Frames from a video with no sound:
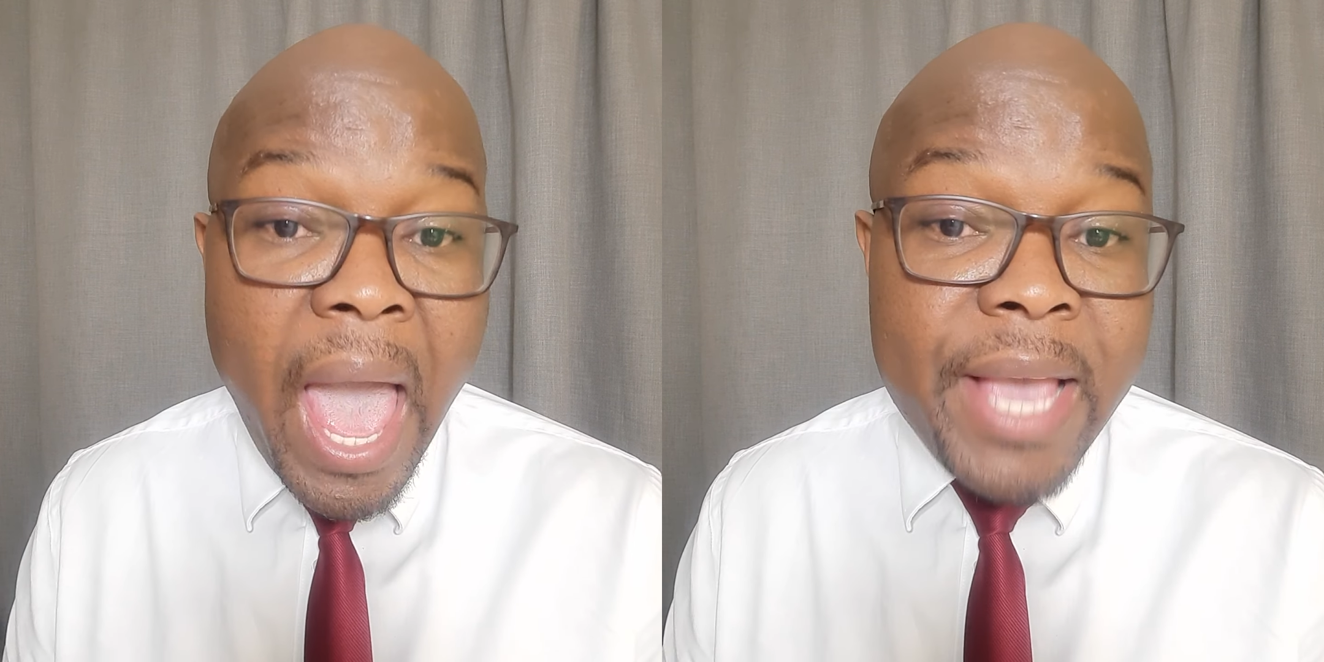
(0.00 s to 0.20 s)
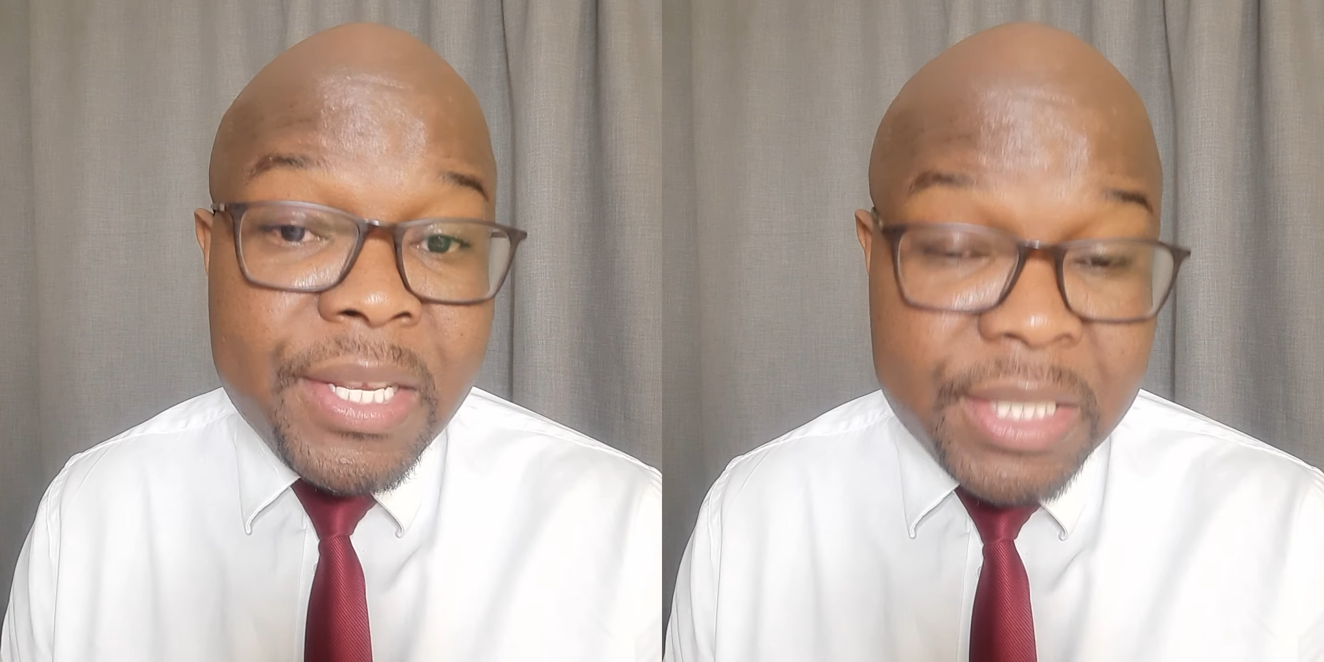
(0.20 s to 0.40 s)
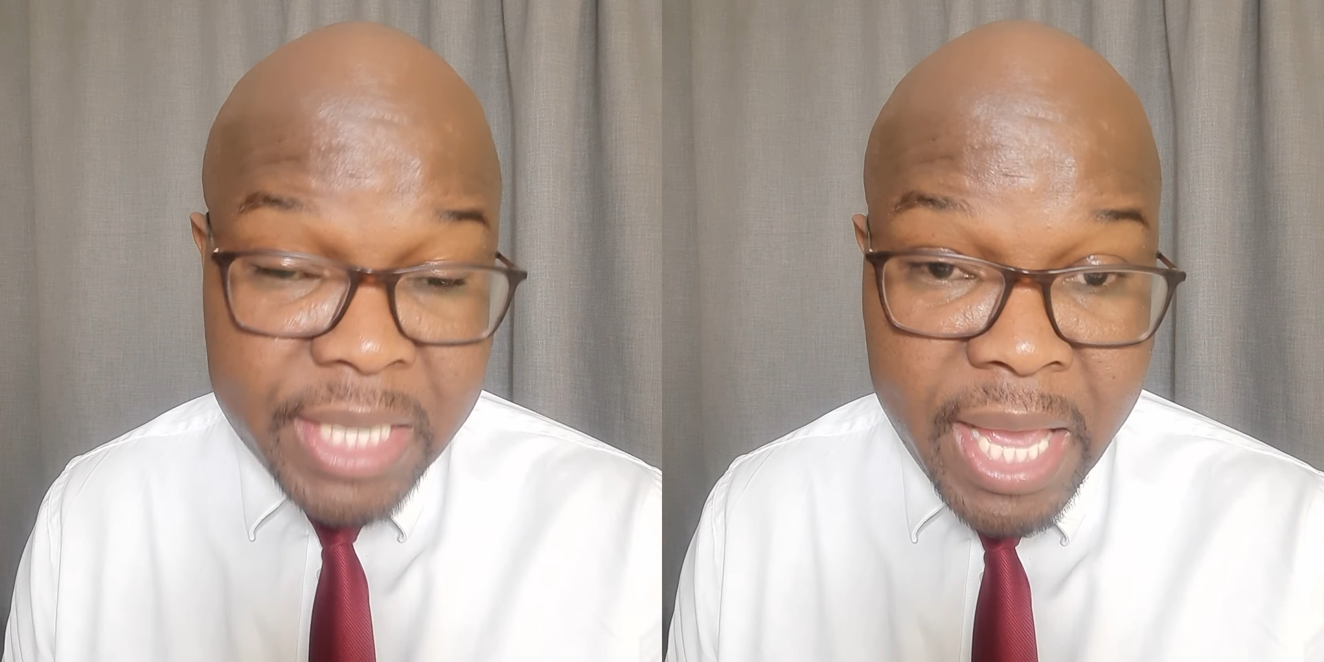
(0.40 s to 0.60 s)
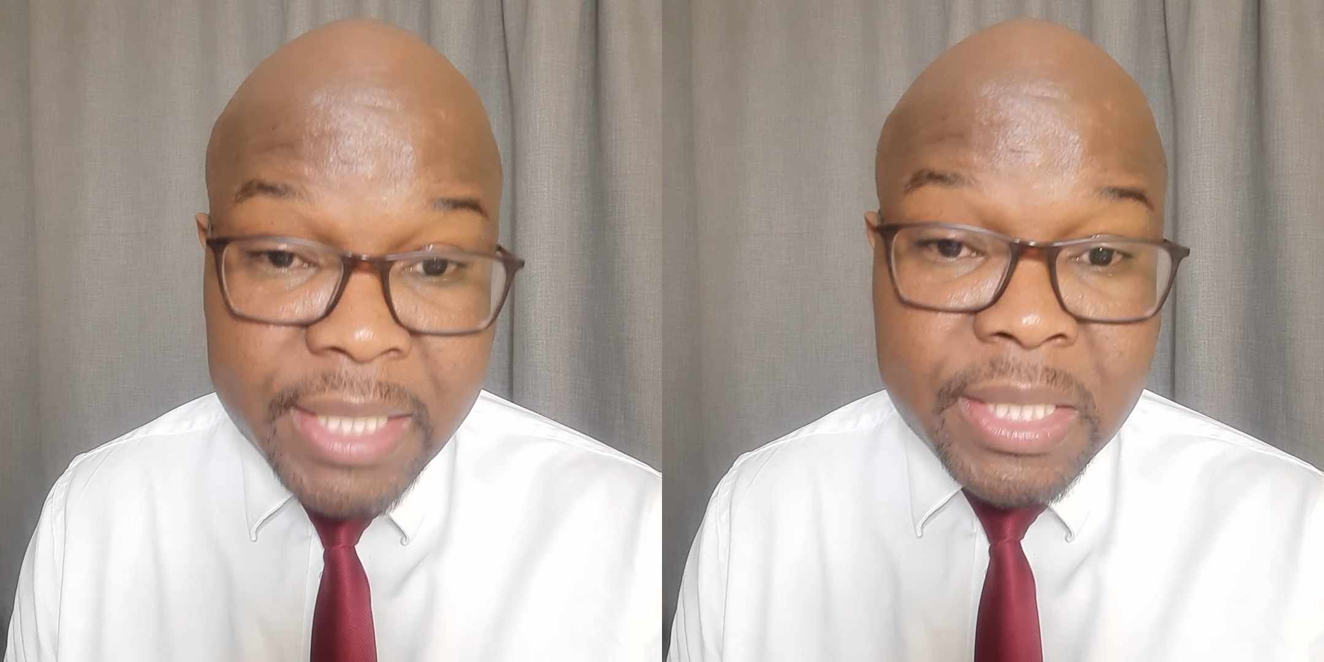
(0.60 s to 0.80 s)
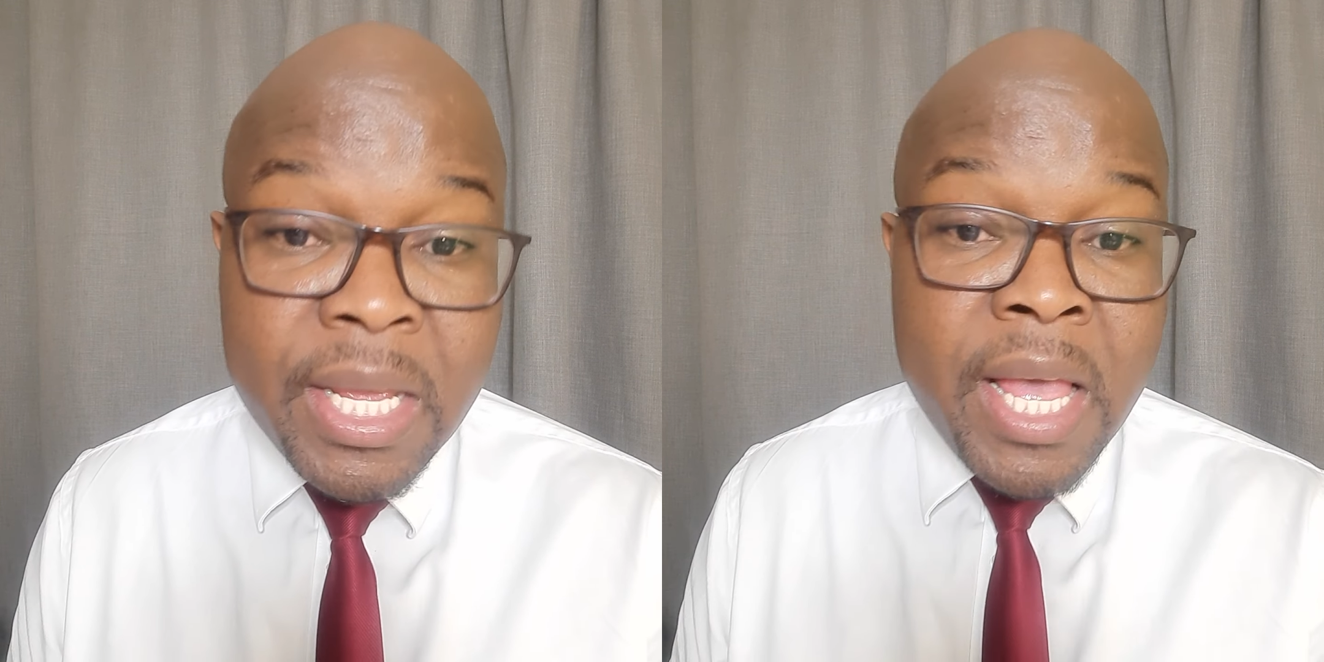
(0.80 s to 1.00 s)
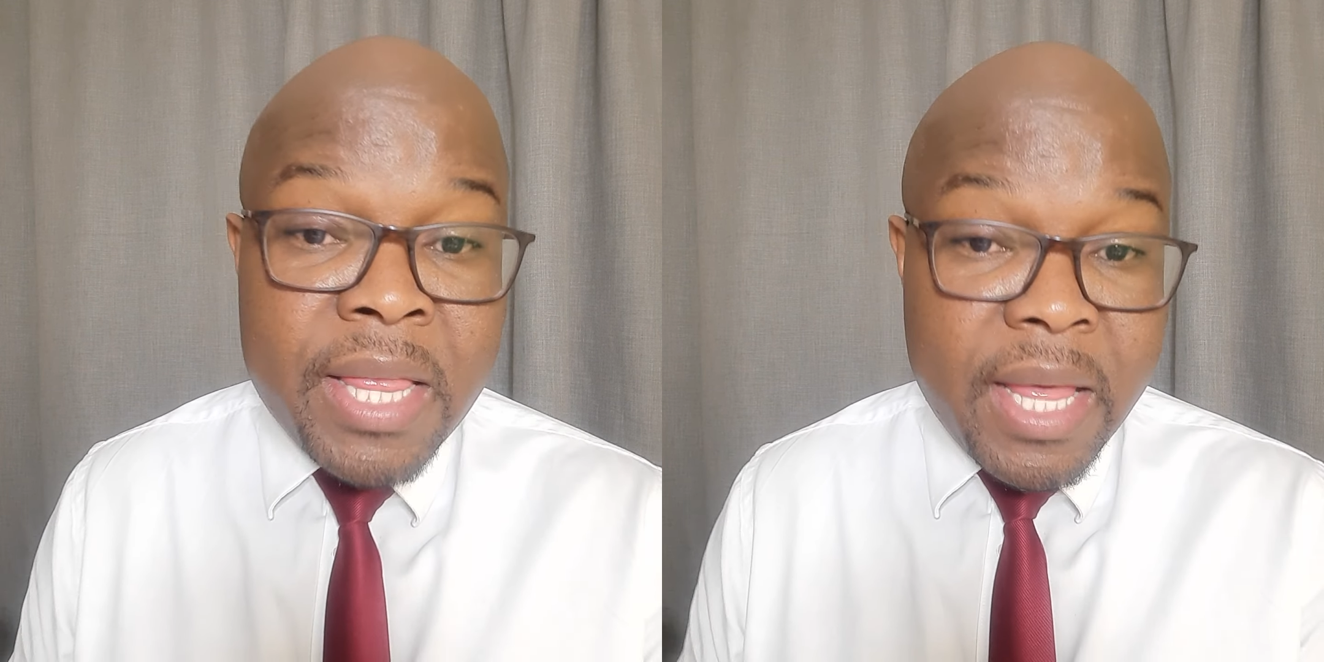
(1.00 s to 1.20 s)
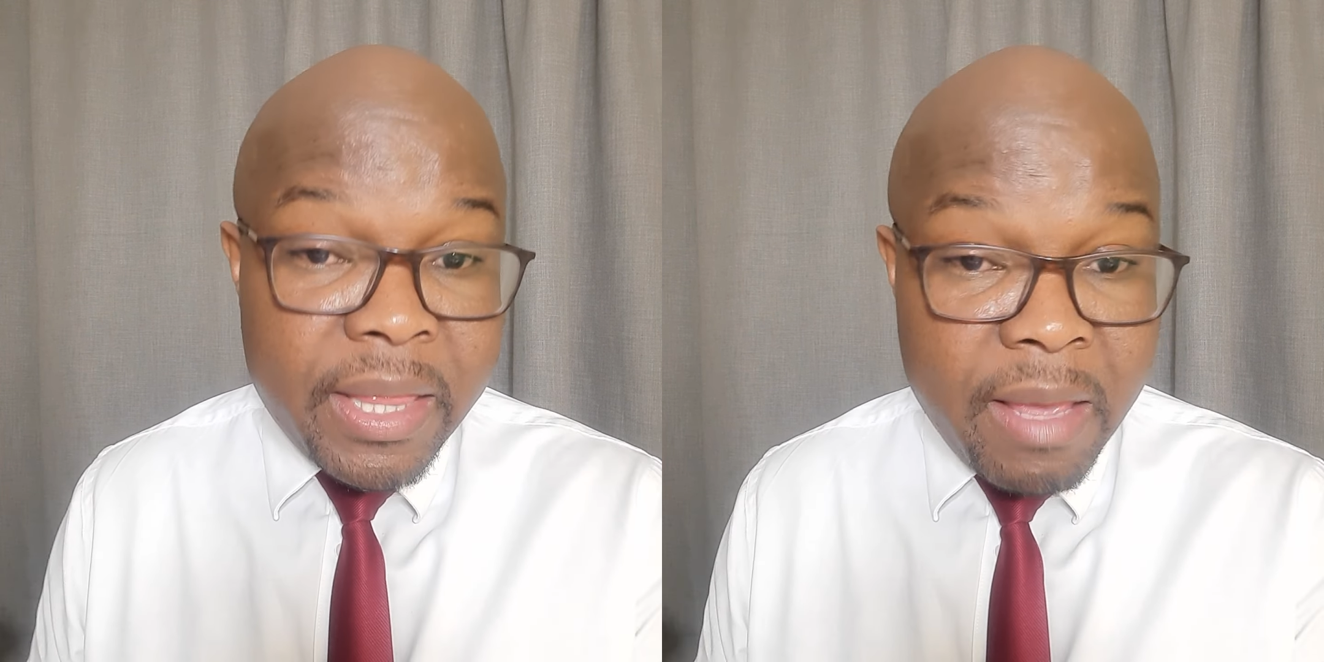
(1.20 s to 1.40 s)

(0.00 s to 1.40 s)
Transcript: I intend that